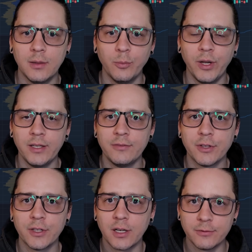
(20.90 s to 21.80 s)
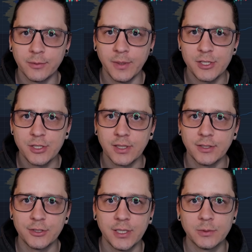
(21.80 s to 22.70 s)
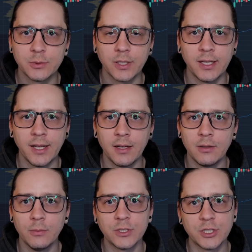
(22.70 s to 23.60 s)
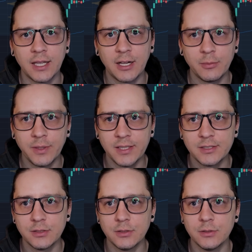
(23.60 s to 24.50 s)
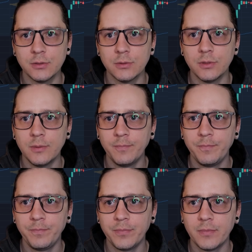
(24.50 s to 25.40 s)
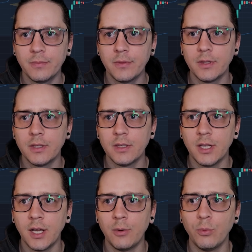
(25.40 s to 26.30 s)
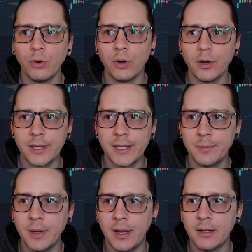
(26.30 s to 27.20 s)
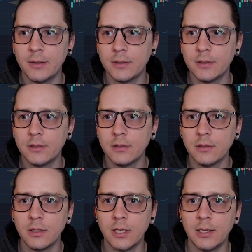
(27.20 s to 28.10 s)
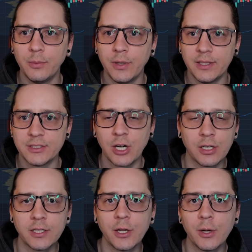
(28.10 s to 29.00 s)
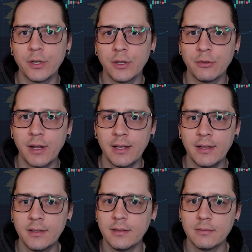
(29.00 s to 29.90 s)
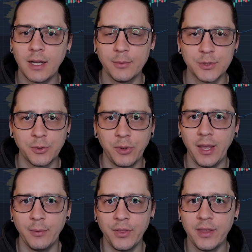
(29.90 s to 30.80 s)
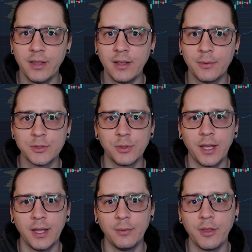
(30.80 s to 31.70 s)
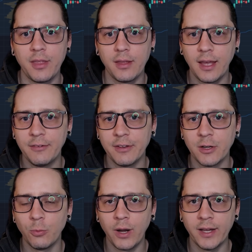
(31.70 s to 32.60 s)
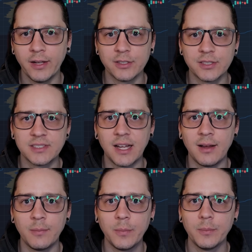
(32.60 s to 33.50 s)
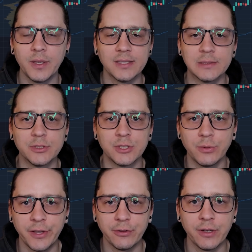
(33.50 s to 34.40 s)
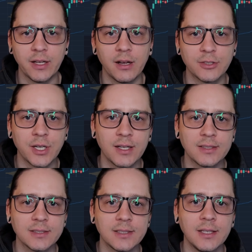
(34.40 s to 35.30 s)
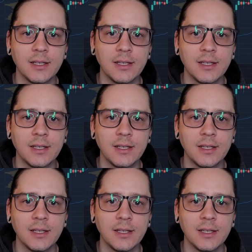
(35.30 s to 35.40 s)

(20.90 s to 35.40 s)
waited for the confirmation that the trade was working out, which allowed me to not worry about when it started to go into the red. I was okay with it. I was okay with having a wider stop because it was only 3 contracts.